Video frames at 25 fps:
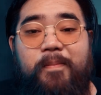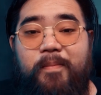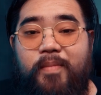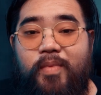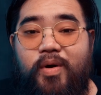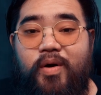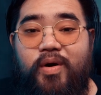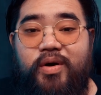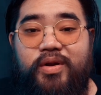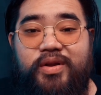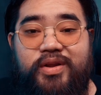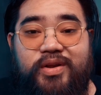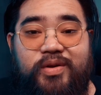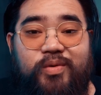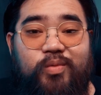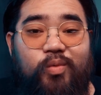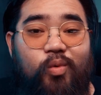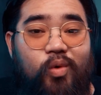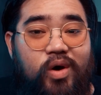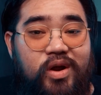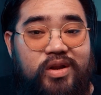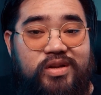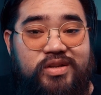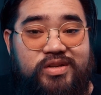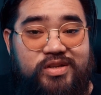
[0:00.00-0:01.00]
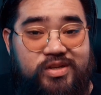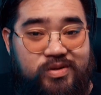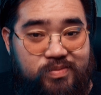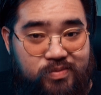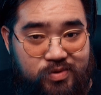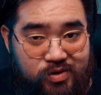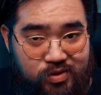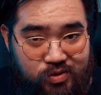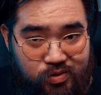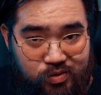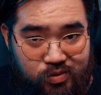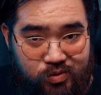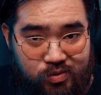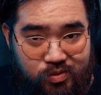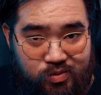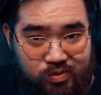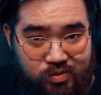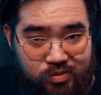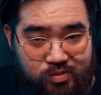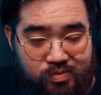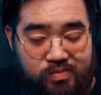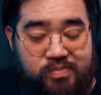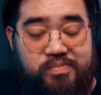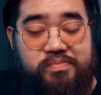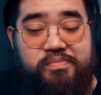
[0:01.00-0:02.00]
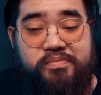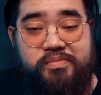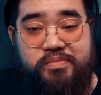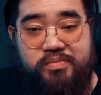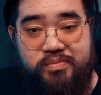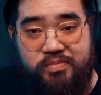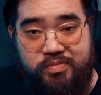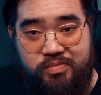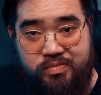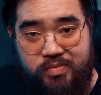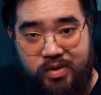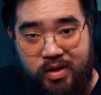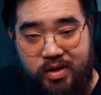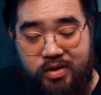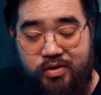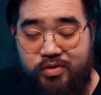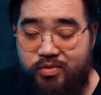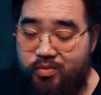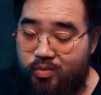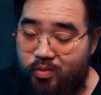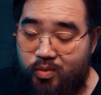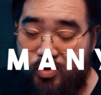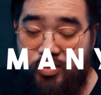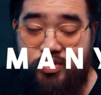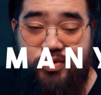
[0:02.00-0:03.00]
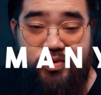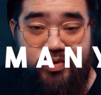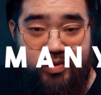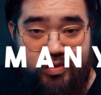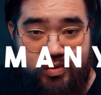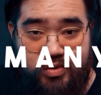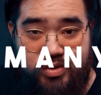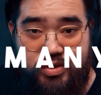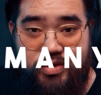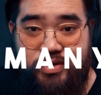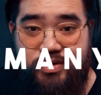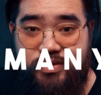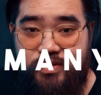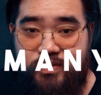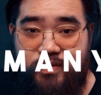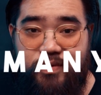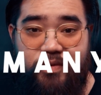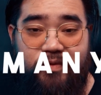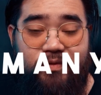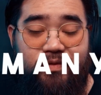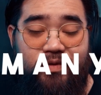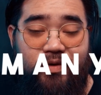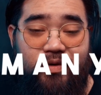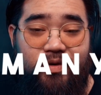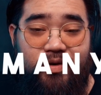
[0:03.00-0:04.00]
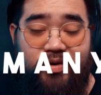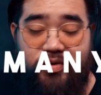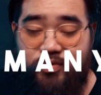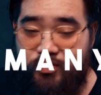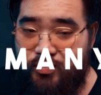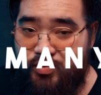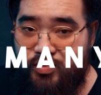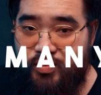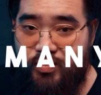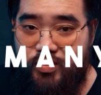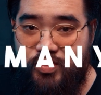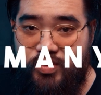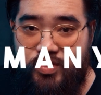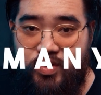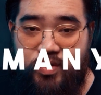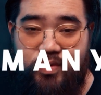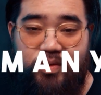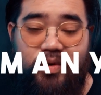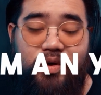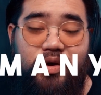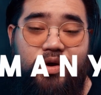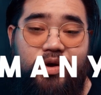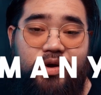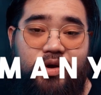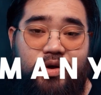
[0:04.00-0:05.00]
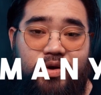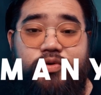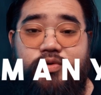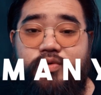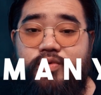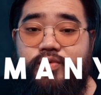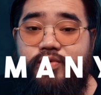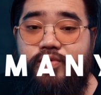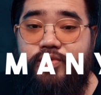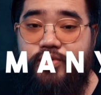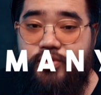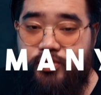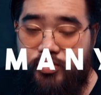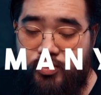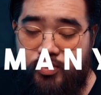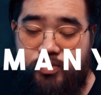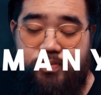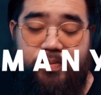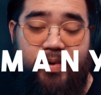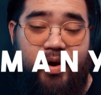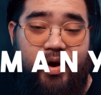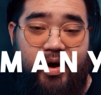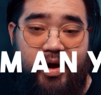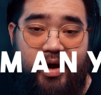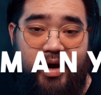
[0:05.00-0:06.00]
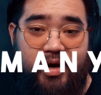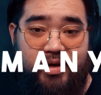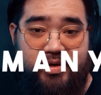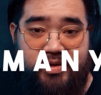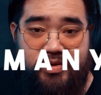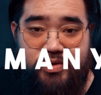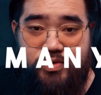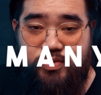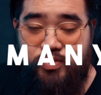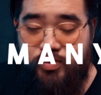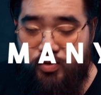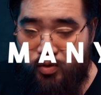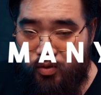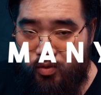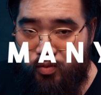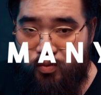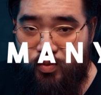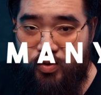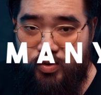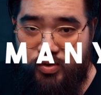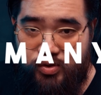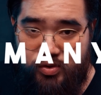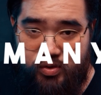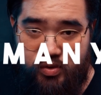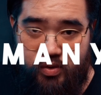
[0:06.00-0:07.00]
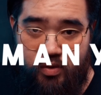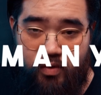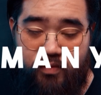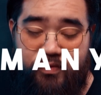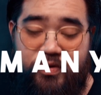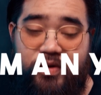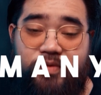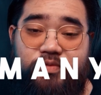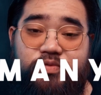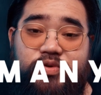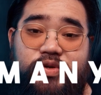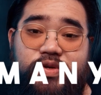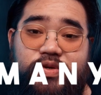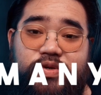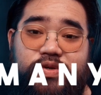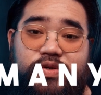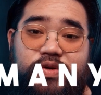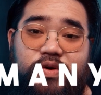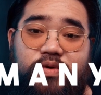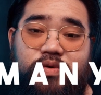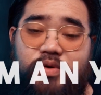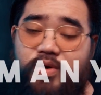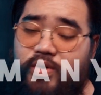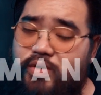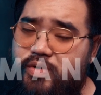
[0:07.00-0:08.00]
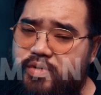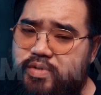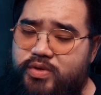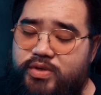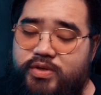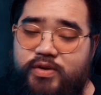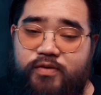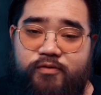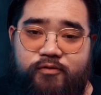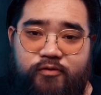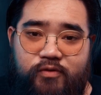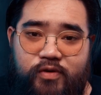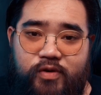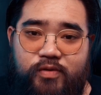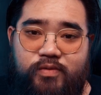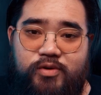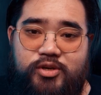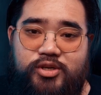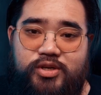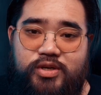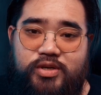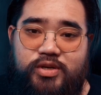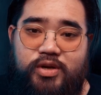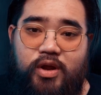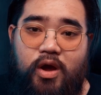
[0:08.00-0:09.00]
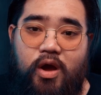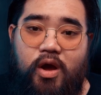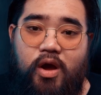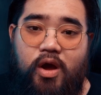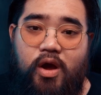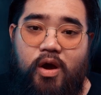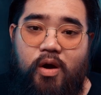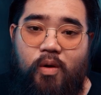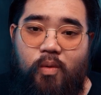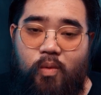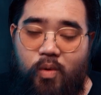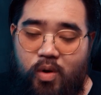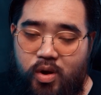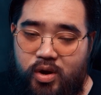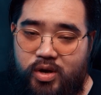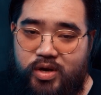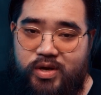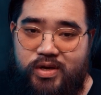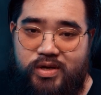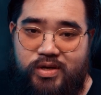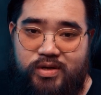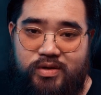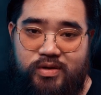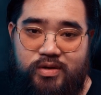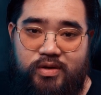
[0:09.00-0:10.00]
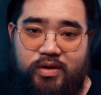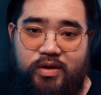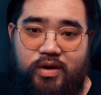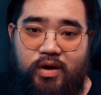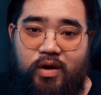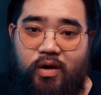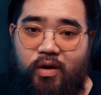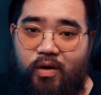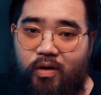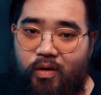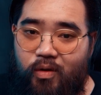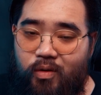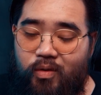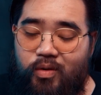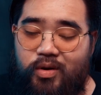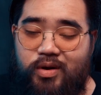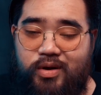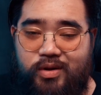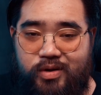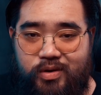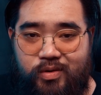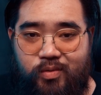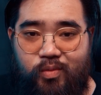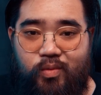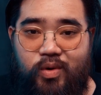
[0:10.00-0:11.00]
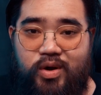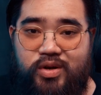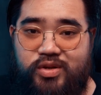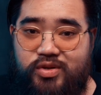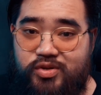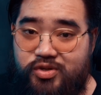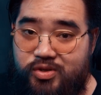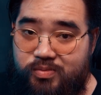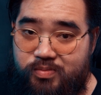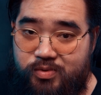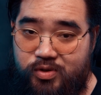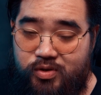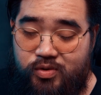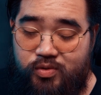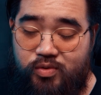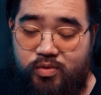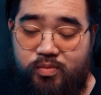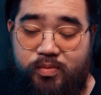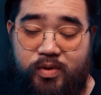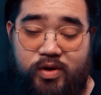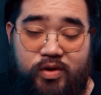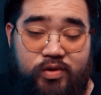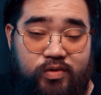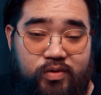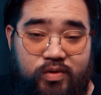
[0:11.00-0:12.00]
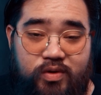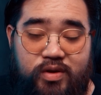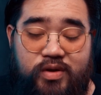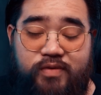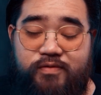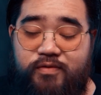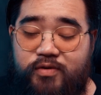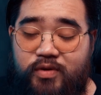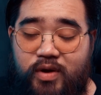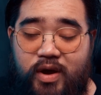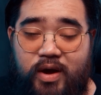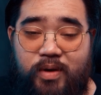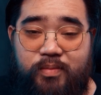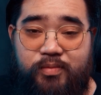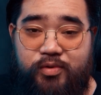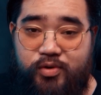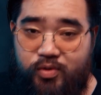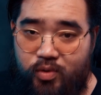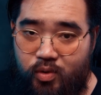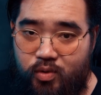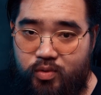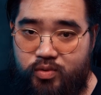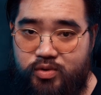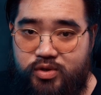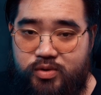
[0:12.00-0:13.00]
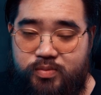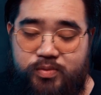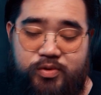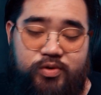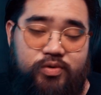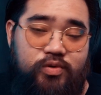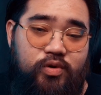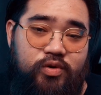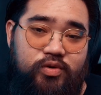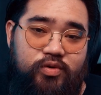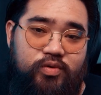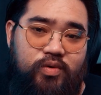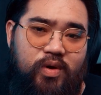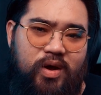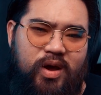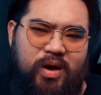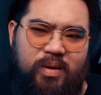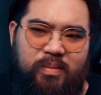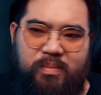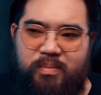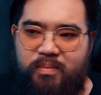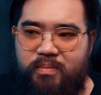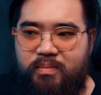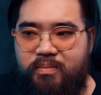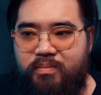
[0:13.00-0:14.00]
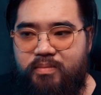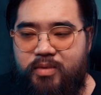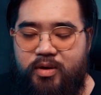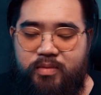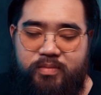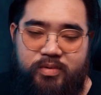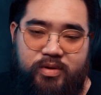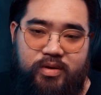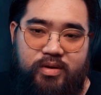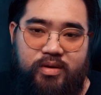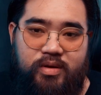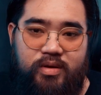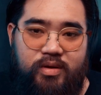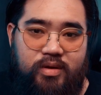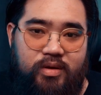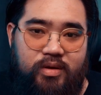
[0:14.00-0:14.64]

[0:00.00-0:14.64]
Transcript: more than one GPU and you want to use it for Davinci Resolve, you should buy a studio version of Davinci Resolve, because the free version working only one GPU, but if you have dual GPU or you have maybe